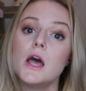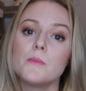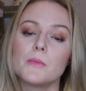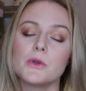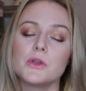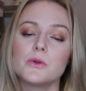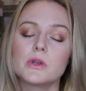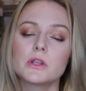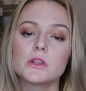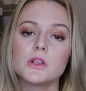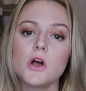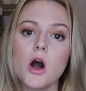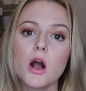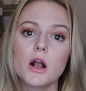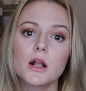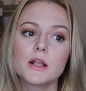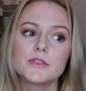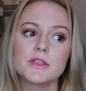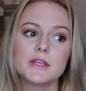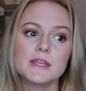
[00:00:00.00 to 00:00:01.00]
but you can
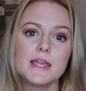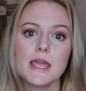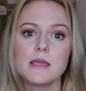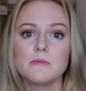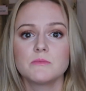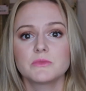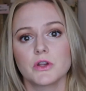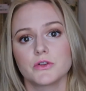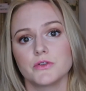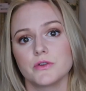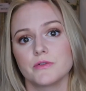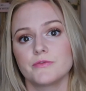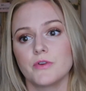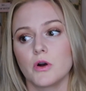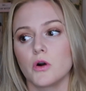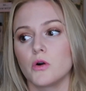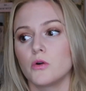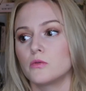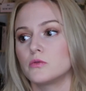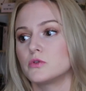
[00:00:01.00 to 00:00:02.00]
lock the games on your
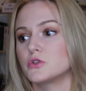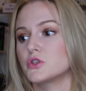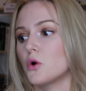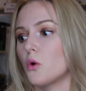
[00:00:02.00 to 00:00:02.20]
phones